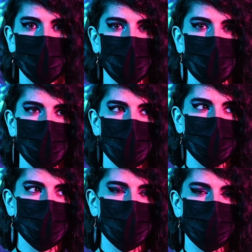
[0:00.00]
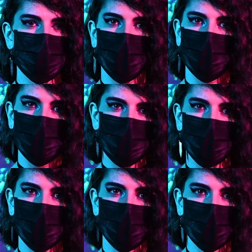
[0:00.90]
as the draw is
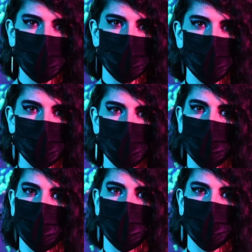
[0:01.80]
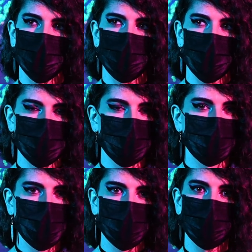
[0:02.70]
very awkward, it makes you
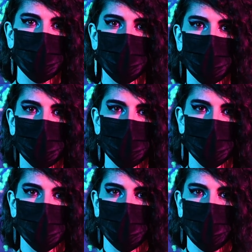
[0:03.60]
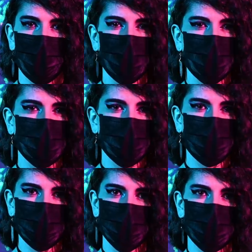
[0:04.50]
walk funny, and it
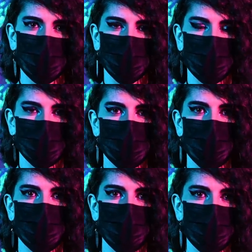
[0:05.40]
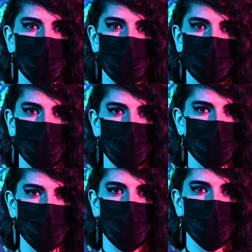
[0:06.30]
only generally works if you wear very
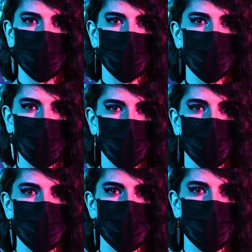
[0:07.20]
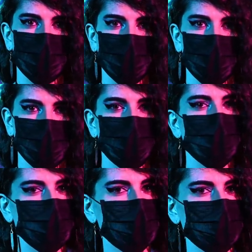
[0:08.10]
long, big pants. But
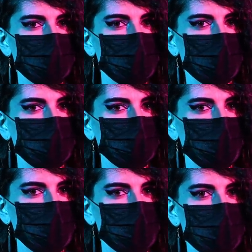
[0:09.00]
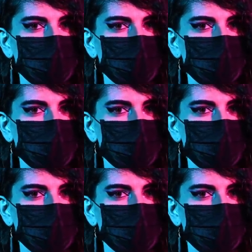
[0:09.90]
I got you, JNCO fans.